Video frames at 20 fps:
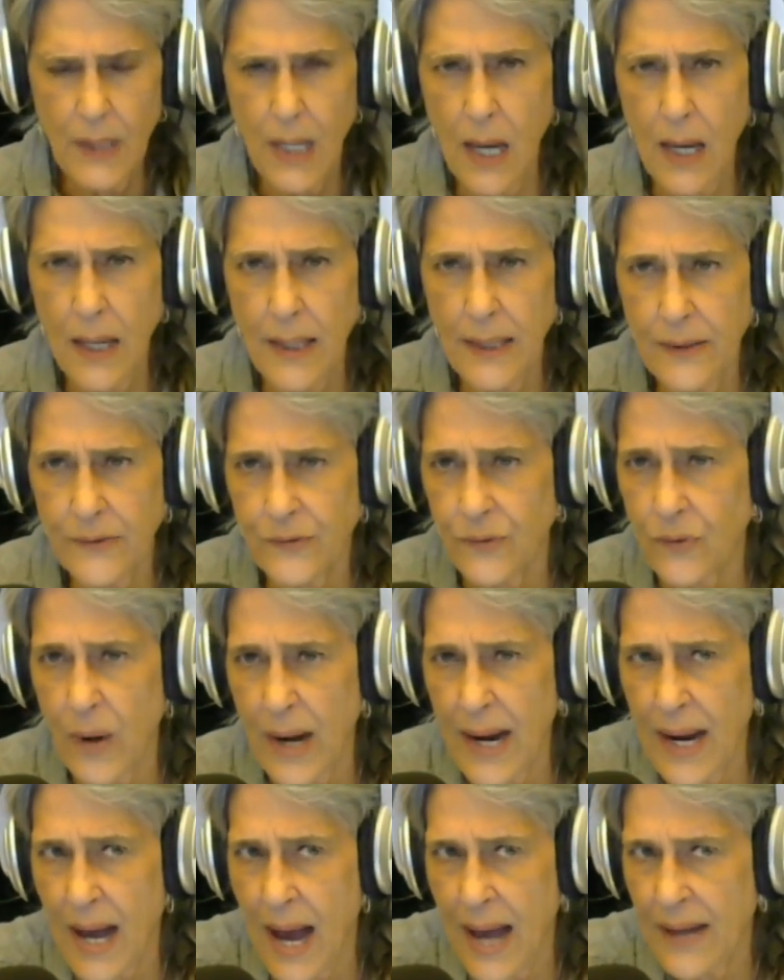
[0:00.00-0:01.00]
Is
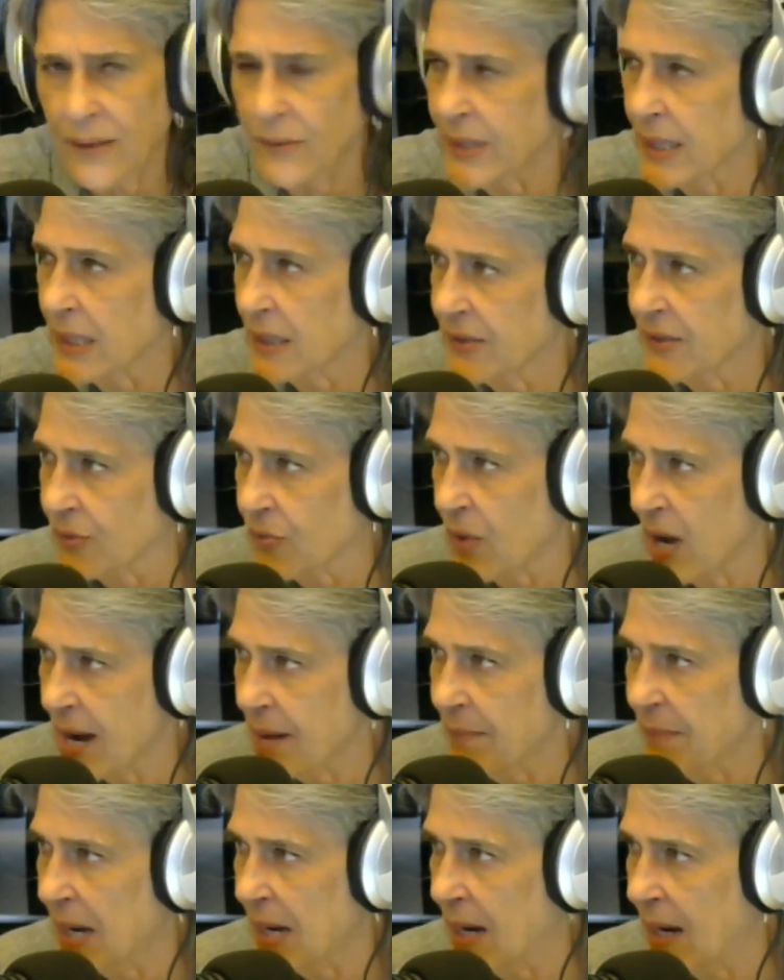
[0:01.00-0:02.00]

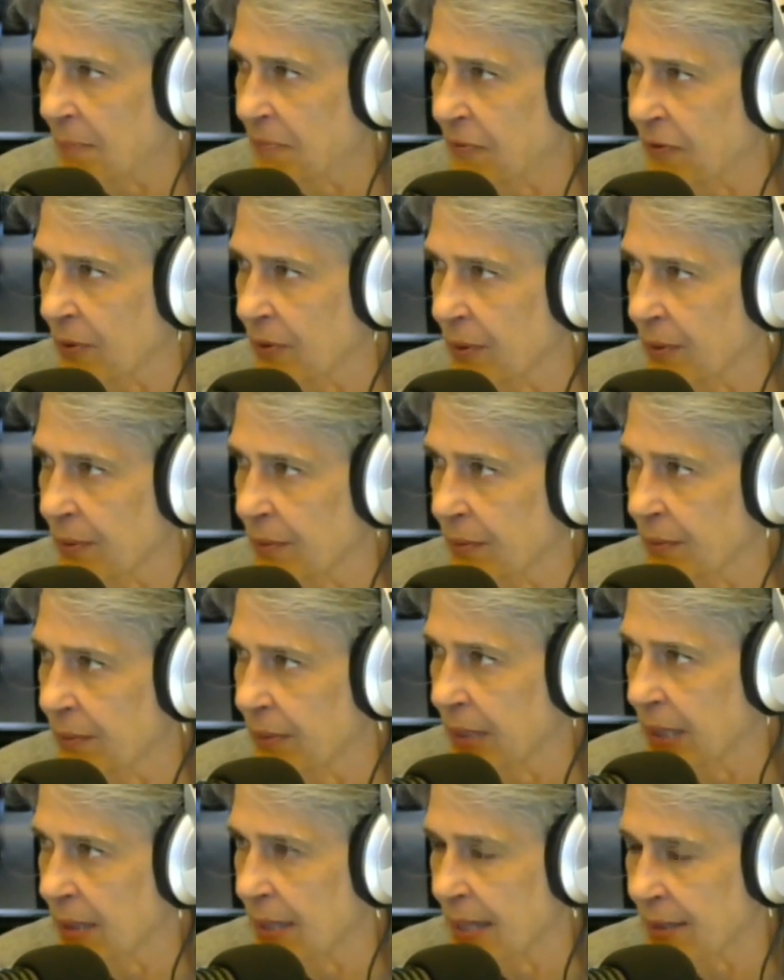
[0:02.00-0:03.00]
Graham up for
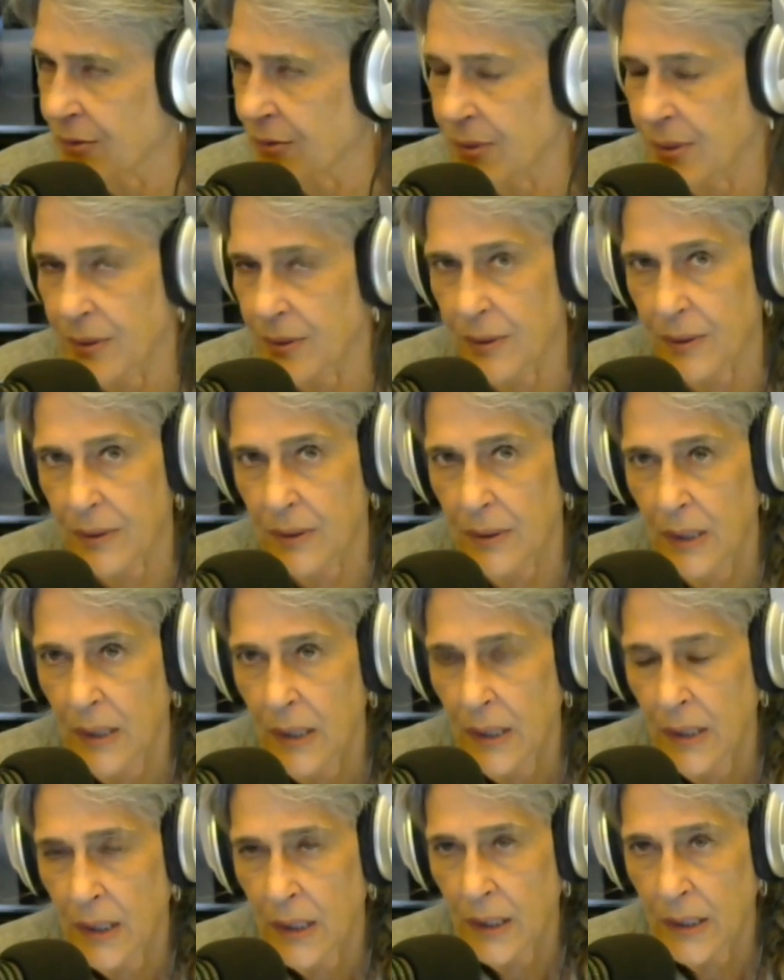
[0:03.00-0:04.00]
re-election?
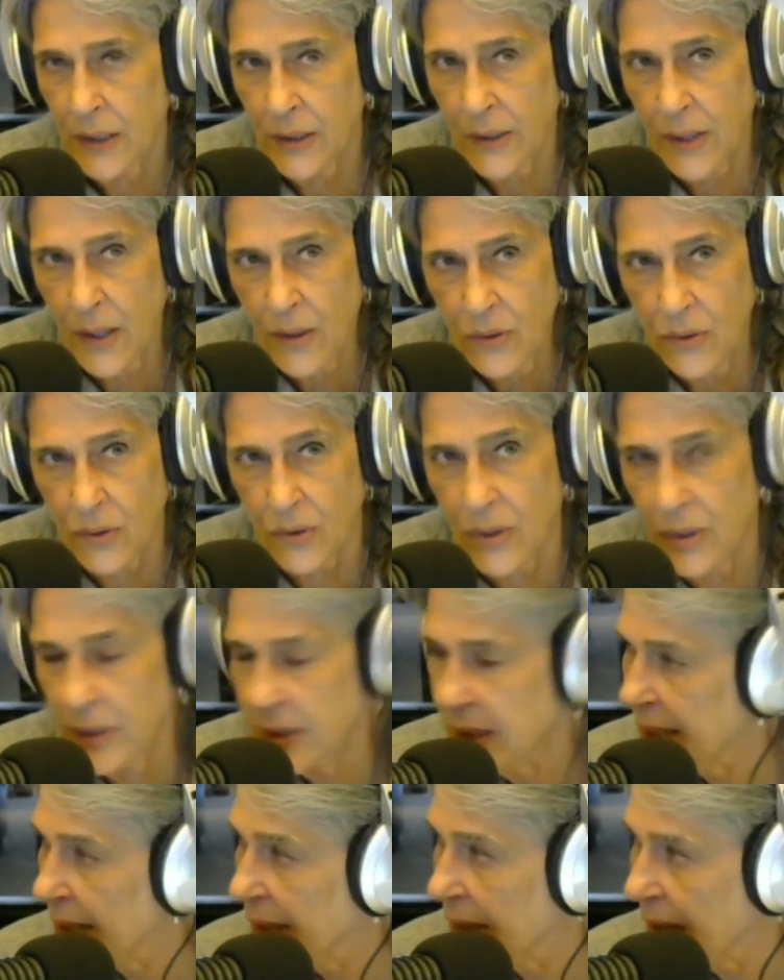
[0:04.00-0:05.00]
You know who could
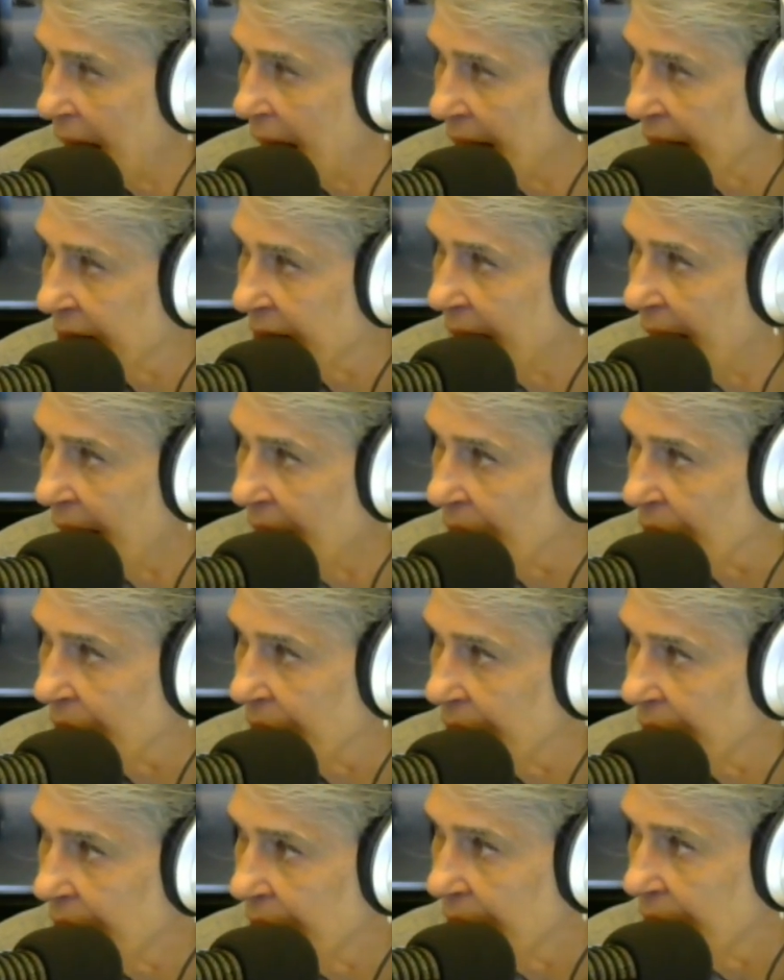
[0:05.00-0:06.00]
get knocked out
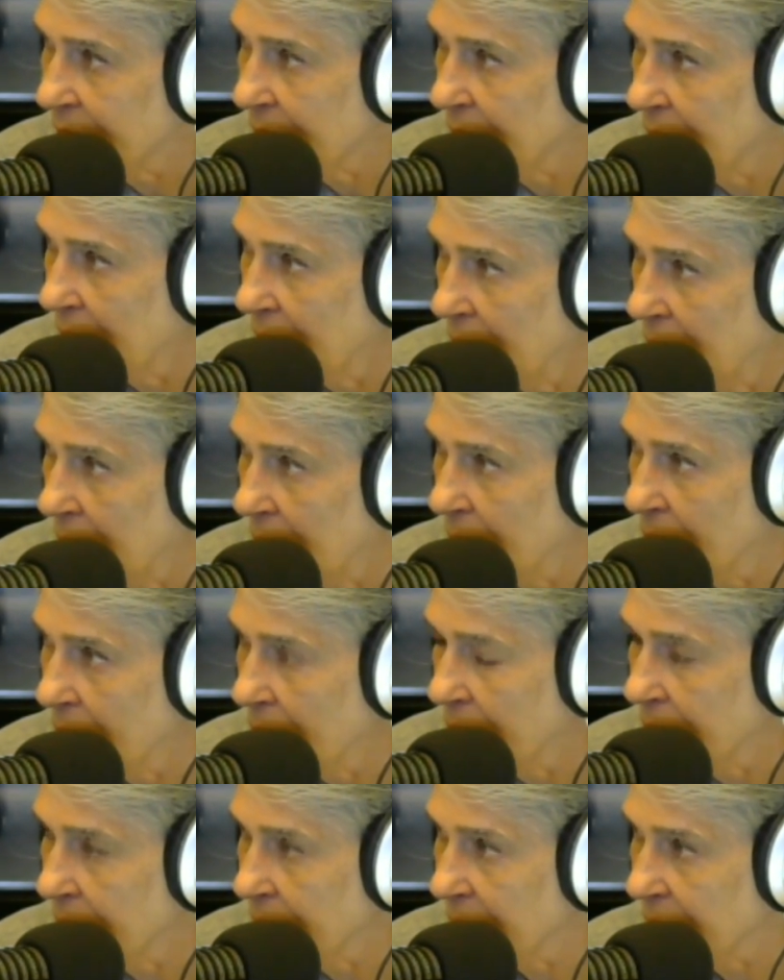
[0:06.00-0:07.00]

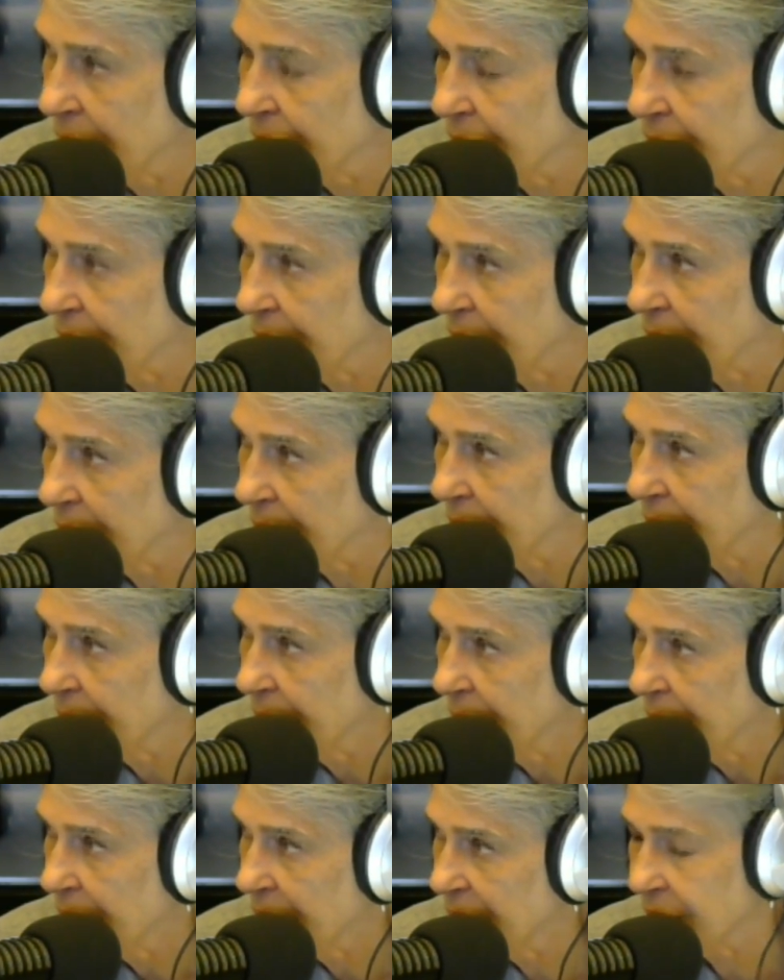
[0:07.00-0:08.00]
this term,
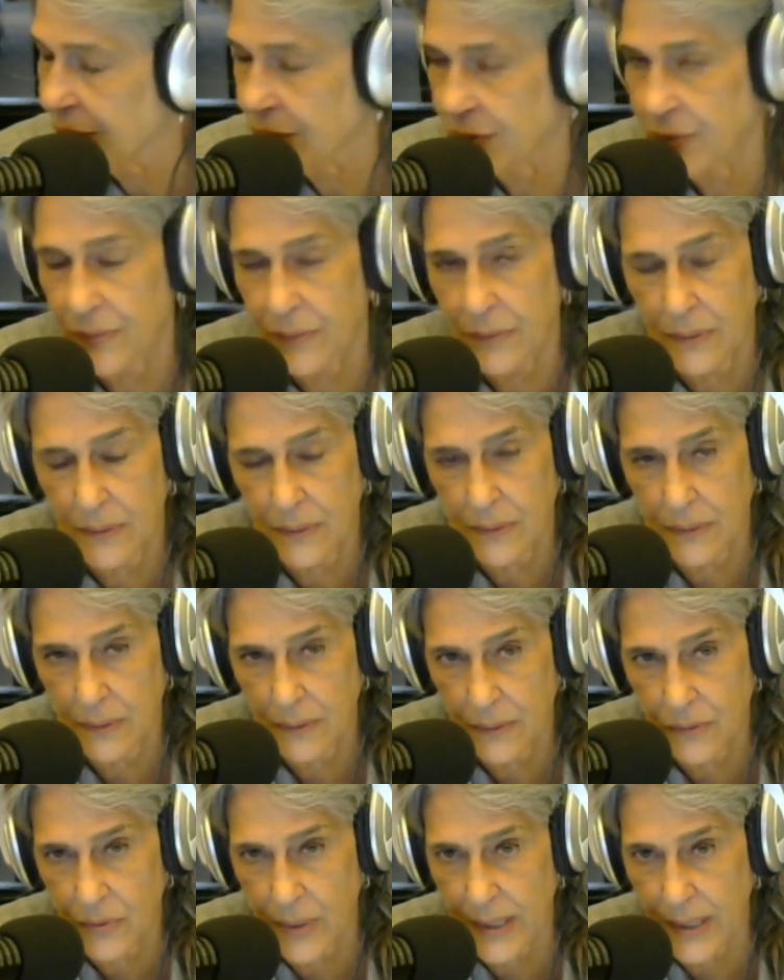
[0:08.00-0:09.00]
this
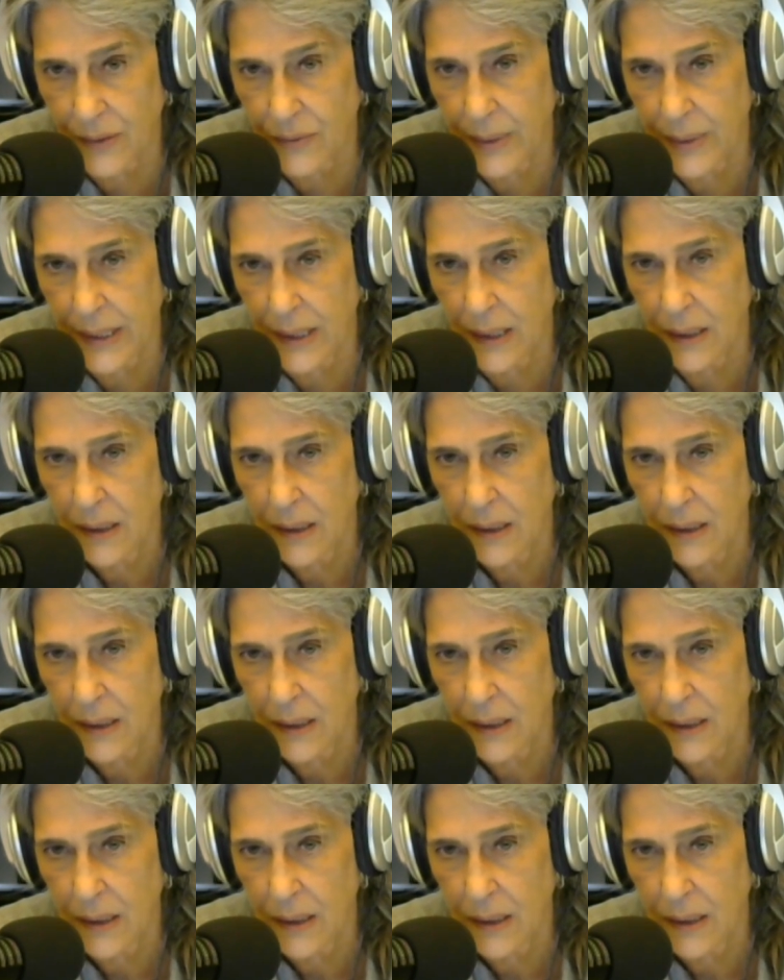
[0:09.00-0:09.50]
2020?